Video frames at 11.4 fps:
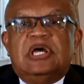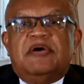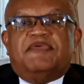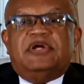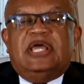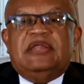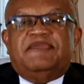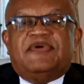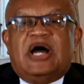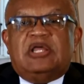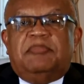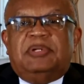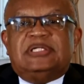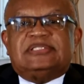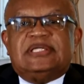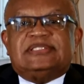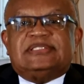for their invaluable
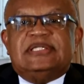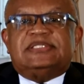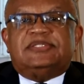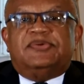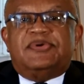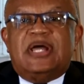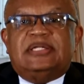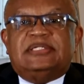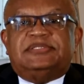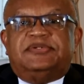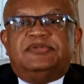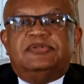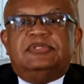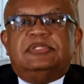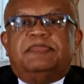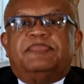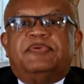assistance rendered through
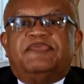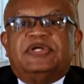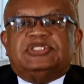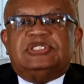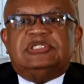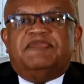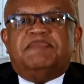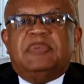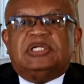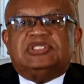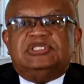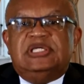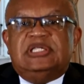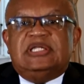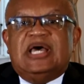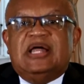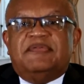the provision of much-needed
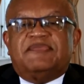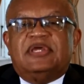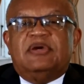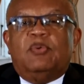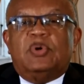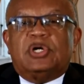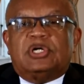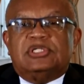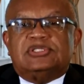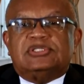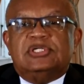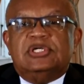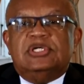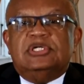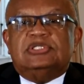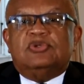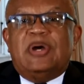healthcare workers
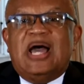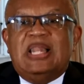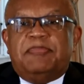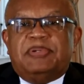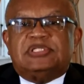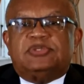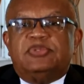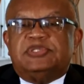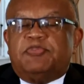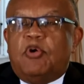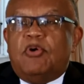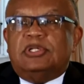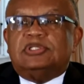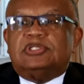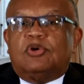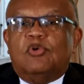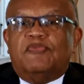to help us respond to
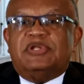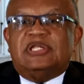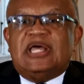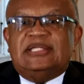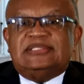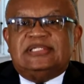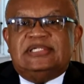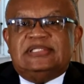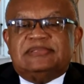COVID-19.